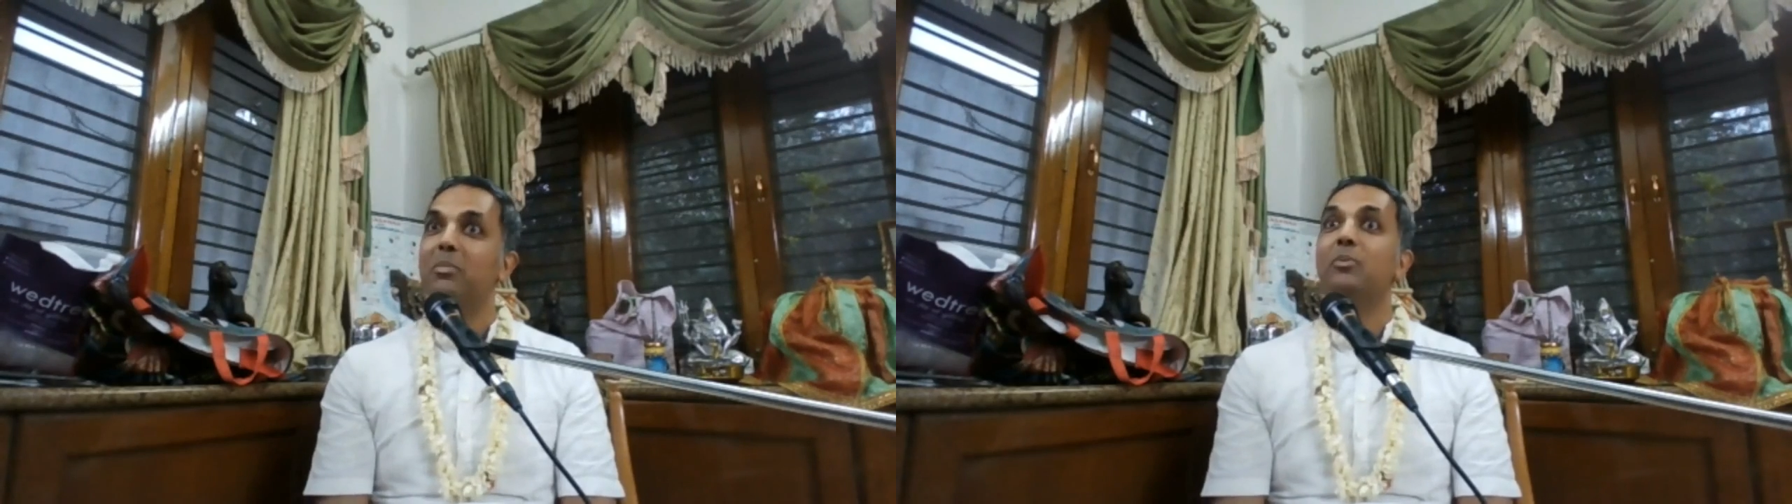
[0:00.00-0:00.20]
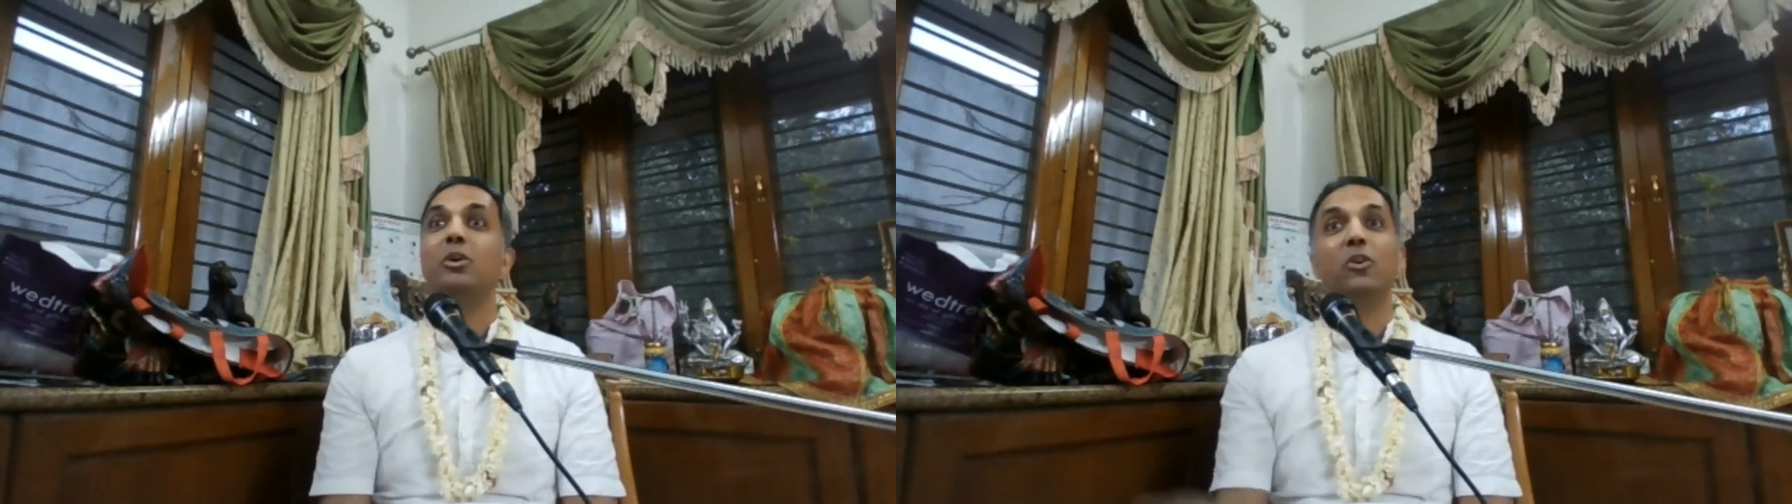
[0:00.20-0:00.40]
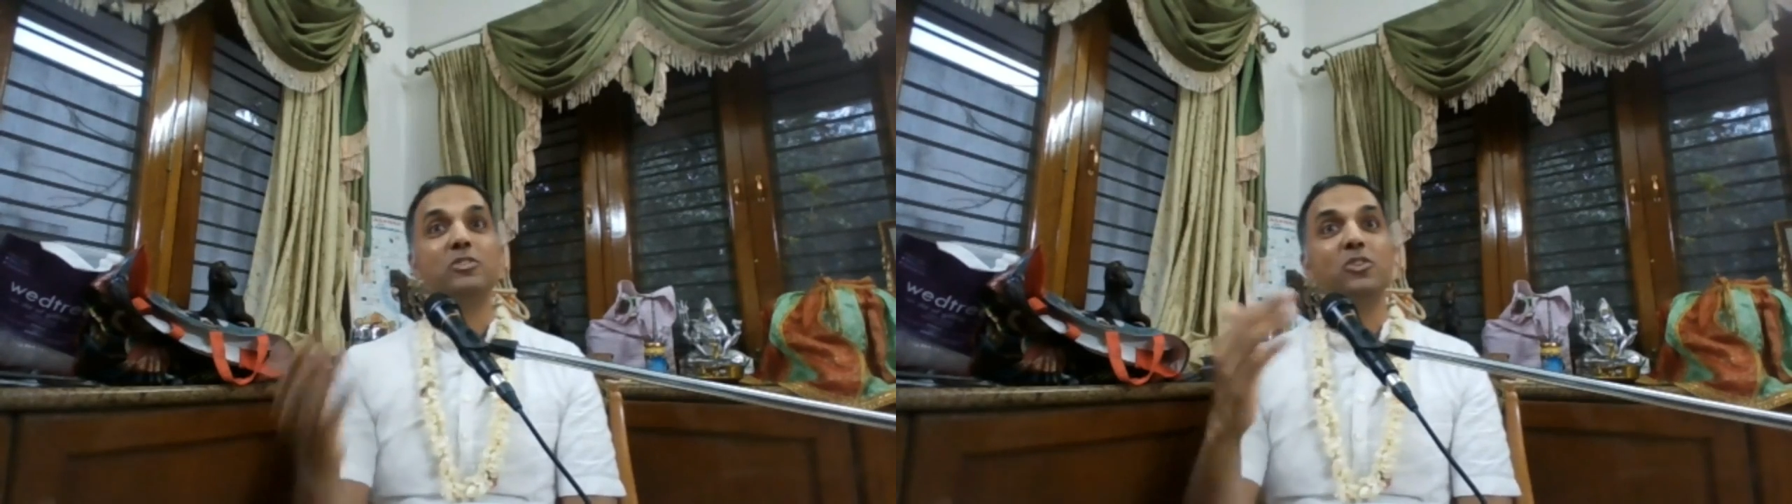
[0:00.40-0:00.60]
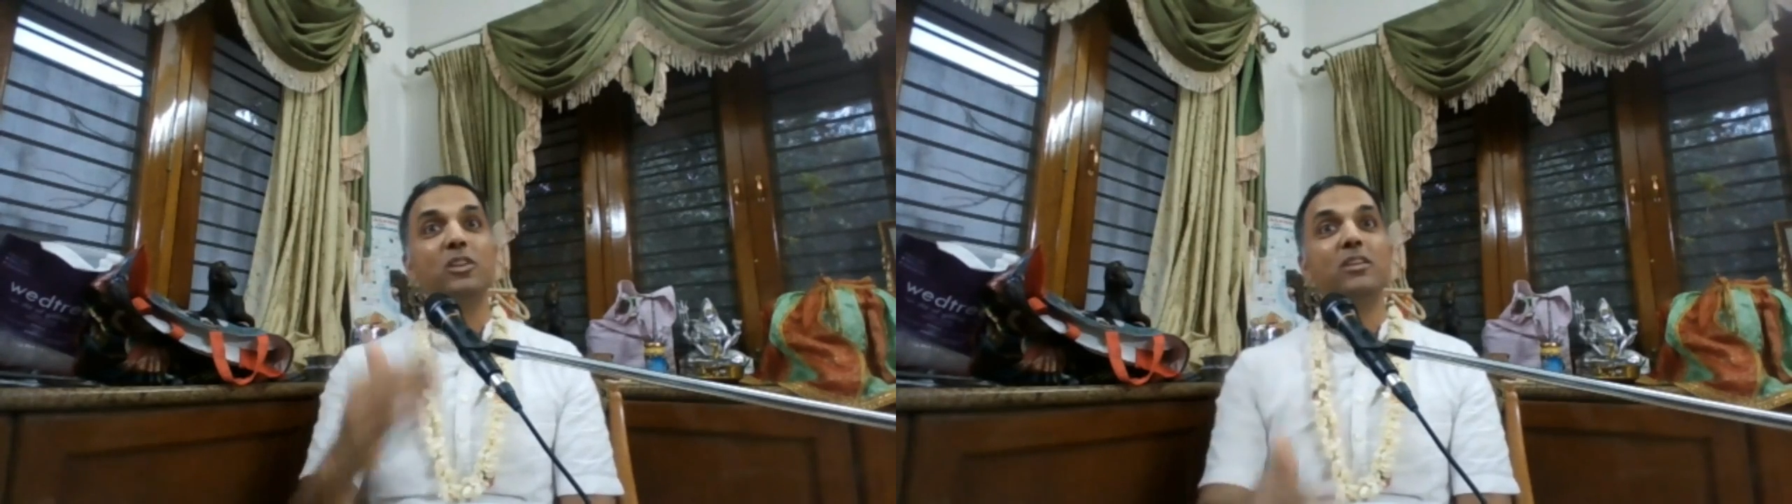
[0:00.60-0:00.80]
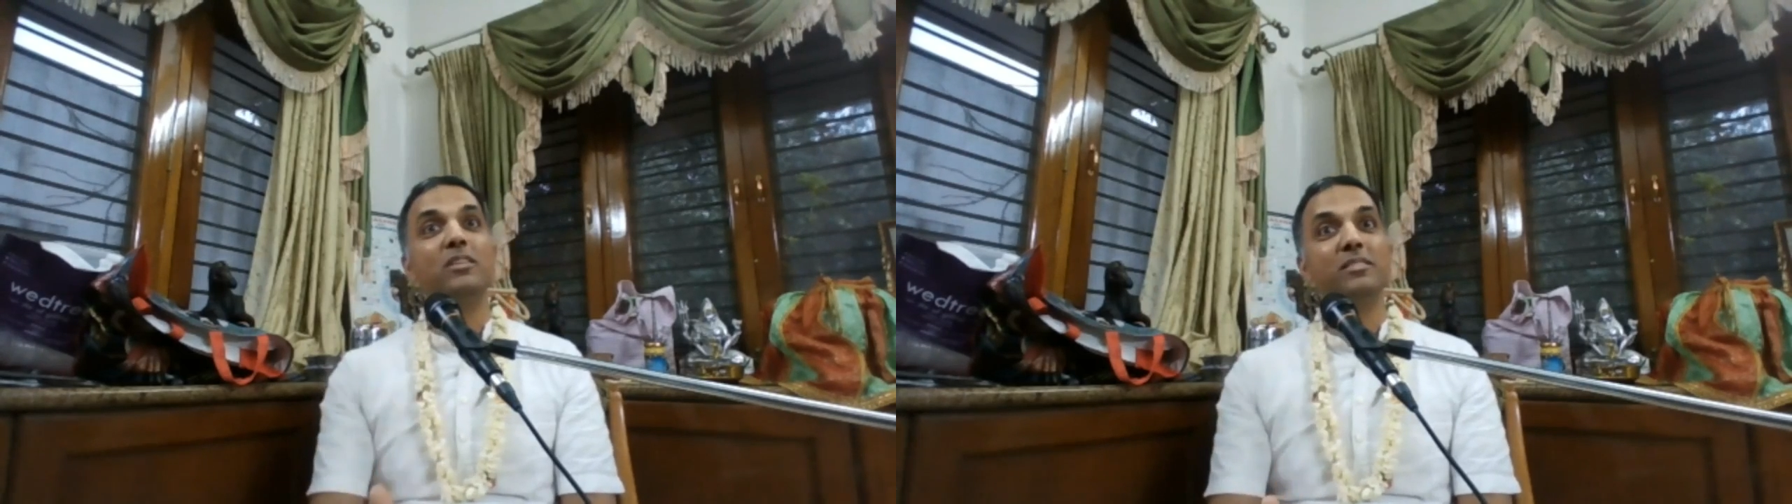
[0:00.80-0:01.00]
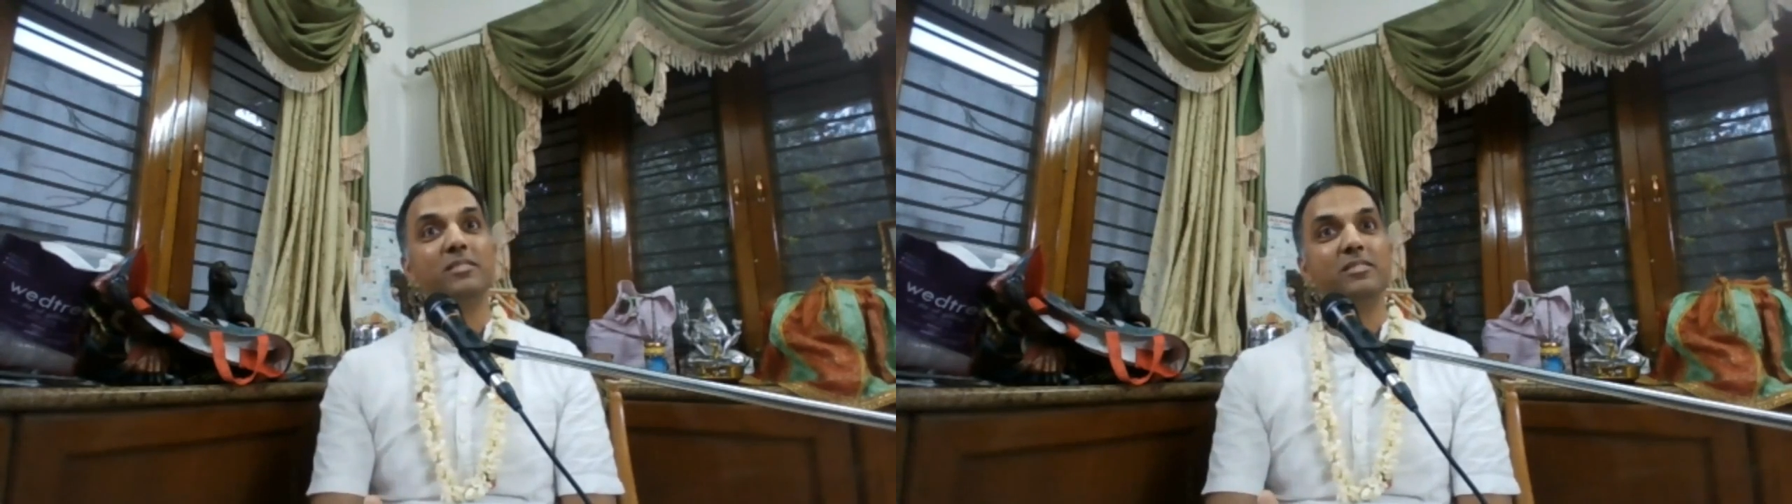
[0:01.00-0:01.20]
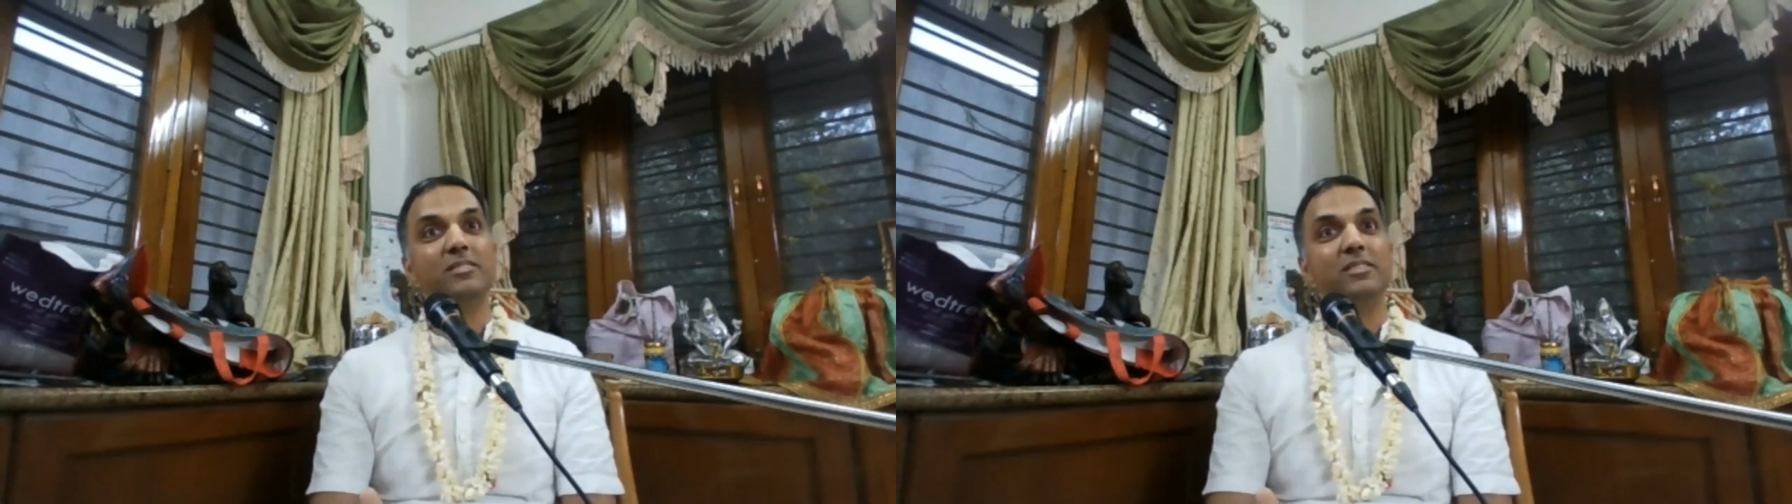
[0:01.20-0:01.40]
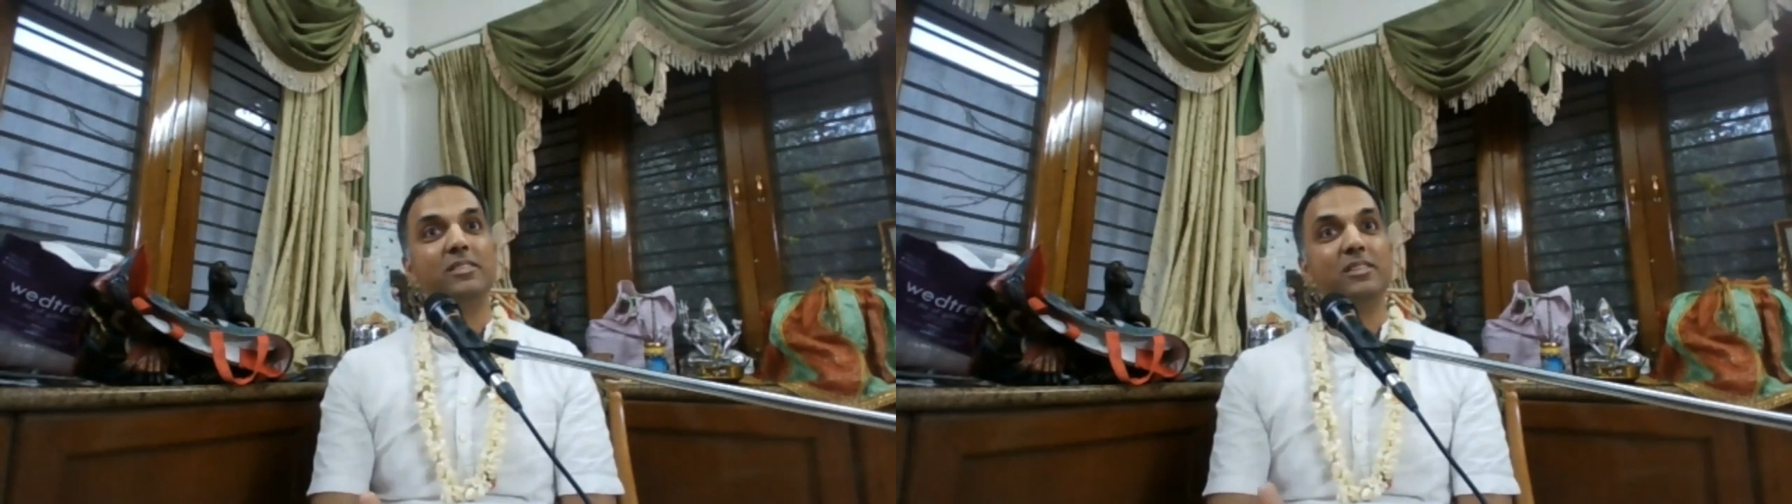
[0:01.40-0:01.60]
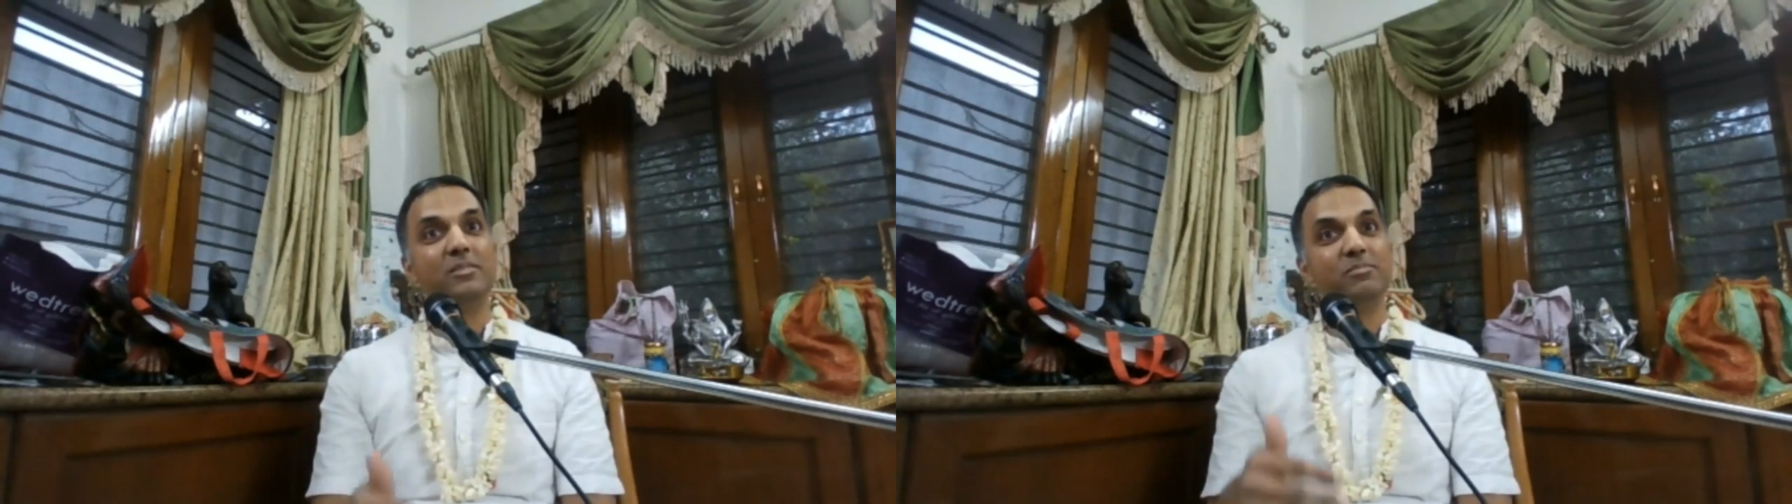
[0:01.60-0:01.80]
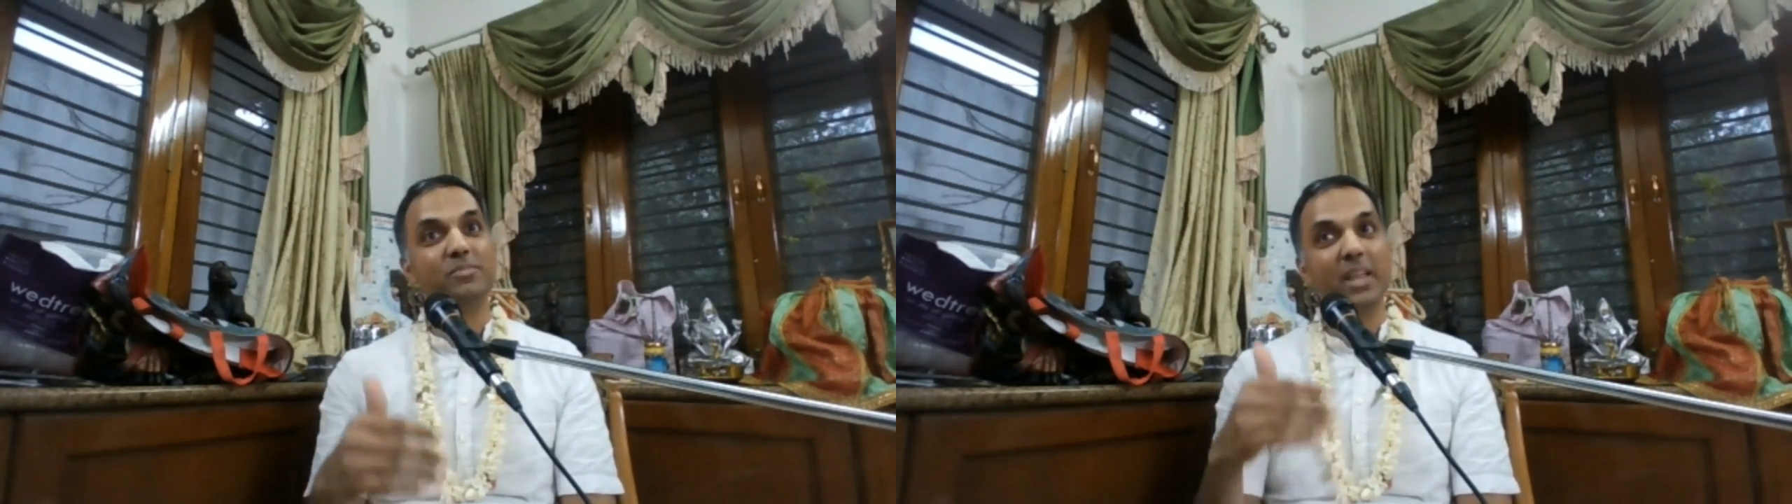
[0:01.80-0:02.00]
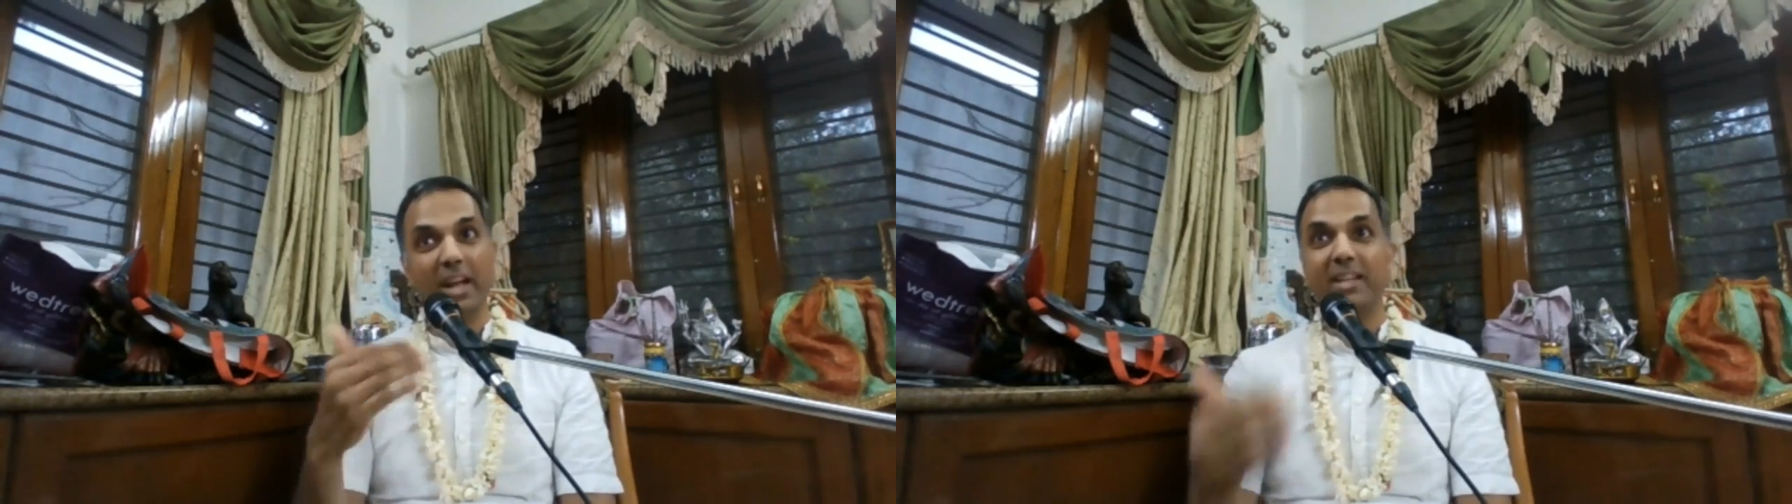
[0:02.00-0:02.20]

But we also learn um,